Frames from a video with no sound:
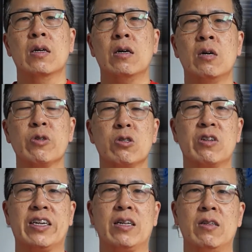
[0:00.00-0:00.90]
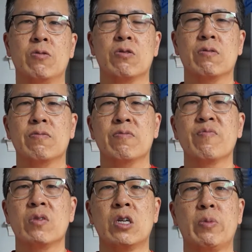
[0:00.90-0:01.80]
almost looked like a little
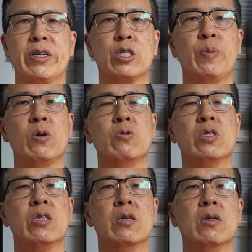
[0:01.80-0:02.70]
double exposed.